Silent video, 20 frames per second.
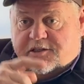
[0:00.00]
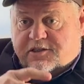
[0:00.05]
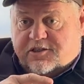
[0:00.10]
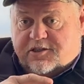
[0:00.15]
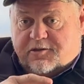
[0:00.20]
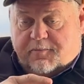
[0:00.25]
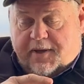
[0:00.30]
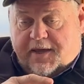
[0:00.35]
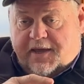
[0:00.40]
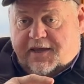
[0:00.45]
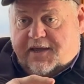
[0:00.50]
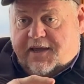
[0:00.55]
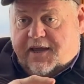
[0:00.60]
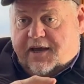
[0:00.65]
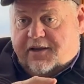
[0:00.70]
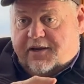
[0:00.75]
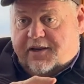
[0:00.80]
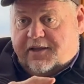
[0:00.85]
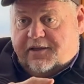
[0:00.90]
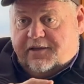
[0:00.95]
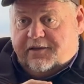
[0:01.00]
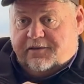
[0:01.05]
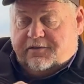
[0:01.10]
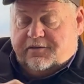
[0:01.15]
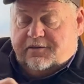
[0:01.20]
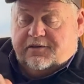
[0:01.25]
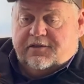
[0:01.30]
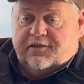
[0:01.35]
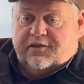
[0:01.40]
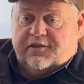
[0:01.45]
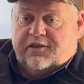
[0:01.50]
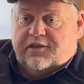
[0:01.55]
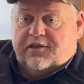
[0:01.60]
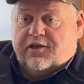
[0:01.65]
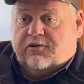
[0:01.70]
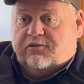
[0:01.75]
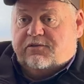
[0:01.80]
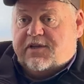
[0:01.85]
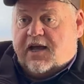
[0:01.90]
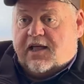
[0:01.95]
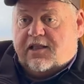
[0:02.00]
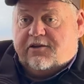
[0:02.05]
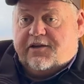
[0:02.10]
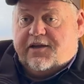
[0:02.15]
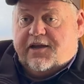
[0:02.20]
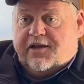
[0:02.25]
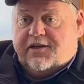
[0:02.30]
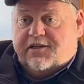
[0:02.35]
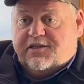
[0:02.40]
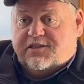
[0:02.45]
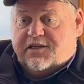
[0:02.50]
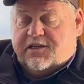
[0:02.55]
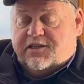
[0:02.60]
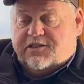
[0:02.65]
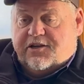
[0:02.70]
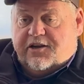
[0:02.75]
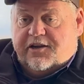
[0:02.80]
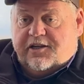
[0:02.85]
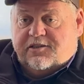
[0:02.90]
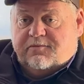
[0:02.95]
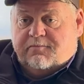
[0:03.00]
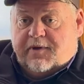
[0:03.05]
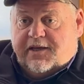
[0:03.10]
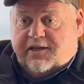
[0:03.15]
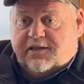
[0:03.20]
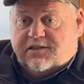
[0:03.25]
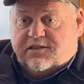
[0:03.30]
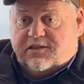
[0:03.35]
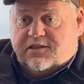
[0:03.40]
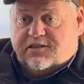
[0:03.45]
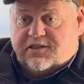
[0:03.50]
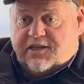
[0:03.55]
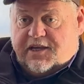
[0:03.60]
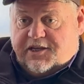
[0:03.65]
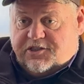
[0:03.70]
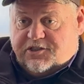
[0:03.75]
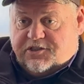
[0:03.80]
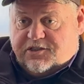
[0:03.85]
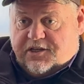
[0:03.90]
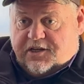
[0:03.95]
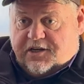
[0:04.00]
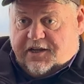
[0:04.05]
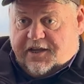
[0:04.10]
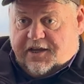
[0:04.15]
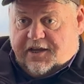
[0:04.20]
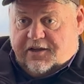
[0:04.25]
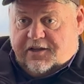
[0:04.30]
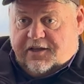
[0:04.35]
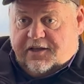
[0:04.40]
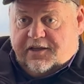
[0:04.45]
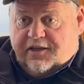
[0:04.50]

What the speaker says: Sabine County, Tyler County sends their inmates to San Jacinto County.